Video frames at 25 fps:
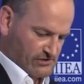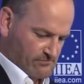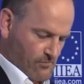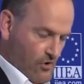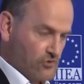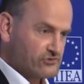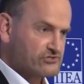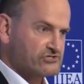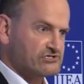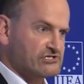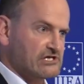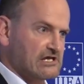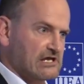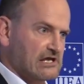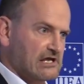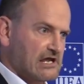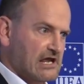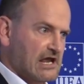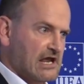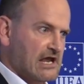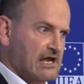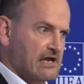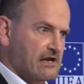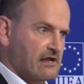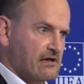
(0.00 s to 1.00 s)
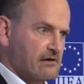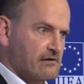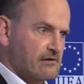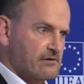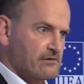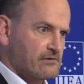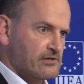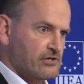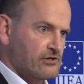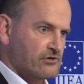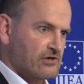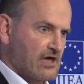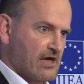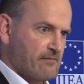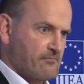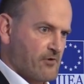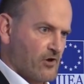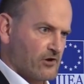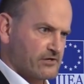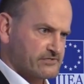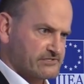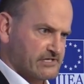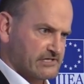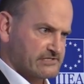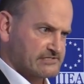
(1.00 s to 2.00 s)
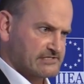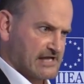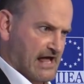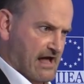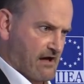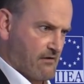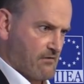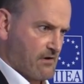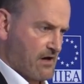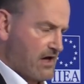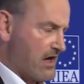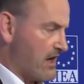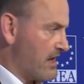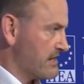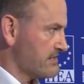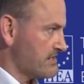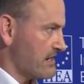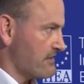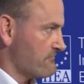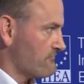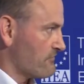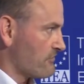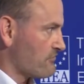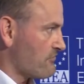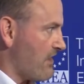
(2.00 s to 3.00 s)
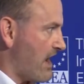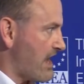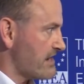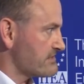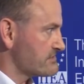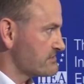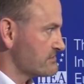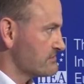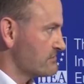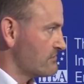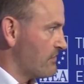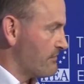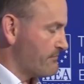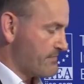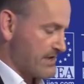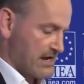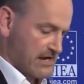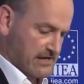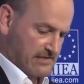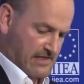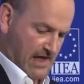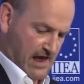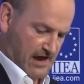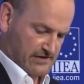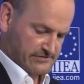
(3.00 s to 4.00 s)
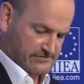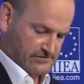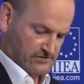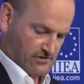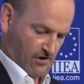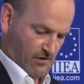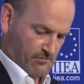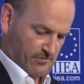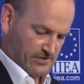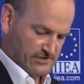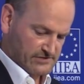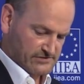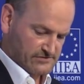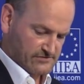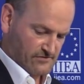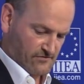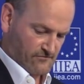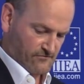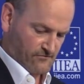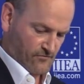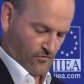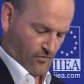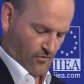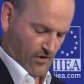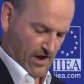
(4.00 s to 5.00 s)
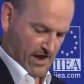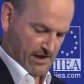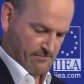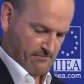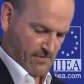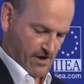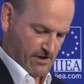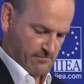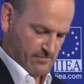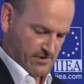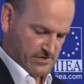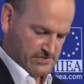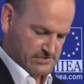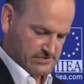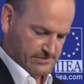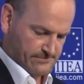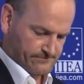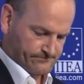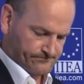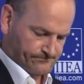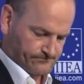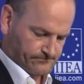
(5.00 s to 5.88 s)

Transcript: commodity in UK politics now. I don't regret not being in the House of Commons for a moment.